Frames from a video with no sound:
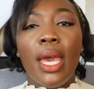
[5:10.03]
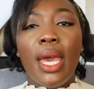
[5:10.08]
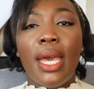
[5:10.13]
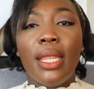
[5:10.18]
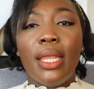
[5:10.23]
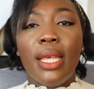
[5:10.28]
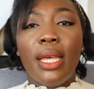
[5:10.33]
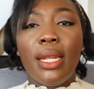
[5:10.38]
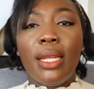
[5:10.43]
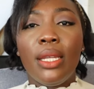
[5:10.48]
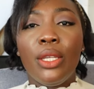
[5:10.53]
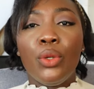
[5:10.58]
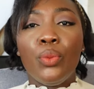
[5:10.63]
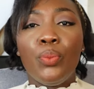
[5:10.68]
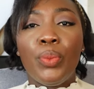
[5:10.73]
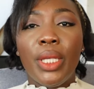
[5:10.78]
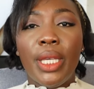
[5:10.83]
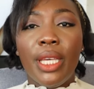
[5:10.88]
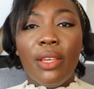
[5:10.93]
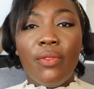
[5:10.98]
And then
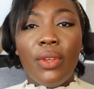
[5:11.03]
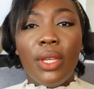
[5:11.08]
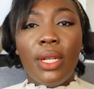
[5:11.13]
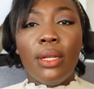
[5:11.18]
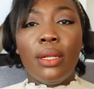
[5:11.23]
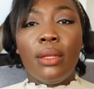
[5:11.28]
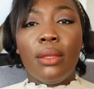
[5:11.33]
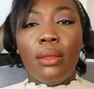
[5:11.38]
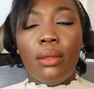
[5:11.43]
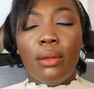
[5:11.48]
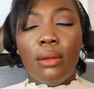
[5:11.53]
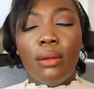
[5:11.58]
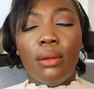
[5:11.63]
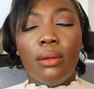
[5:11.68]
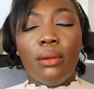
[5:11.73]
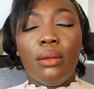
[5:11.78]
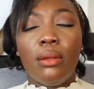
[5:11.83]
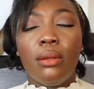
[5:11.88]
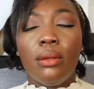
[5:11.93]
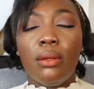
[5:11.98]
you'll be given
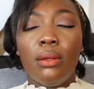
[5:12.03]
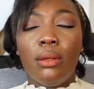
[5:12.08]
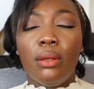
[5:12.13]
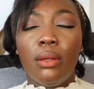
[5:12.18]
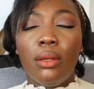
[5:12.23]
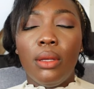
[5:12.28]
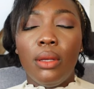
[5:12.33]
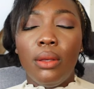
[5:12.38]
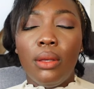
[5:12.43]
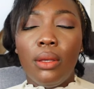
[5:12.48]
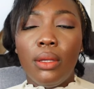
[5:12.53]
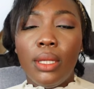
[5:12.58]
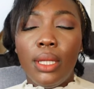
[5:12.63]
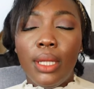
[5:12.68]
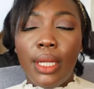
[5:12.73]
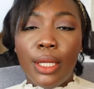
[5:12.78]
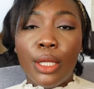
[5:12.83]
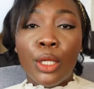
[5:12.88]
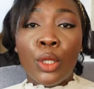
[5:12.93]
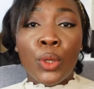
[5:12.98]
the
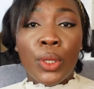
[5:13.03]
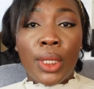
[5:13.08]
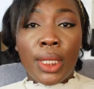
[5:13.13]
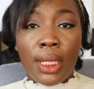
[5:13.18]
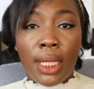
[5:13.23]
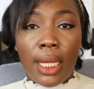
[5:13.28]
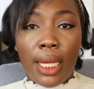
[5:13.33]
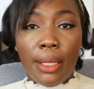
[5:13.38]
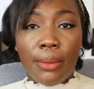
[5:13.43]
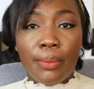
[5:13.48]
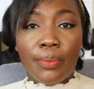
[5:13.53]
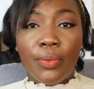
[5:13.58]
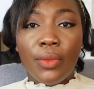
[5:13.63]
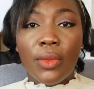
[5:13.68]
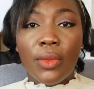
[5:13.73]
legal stay.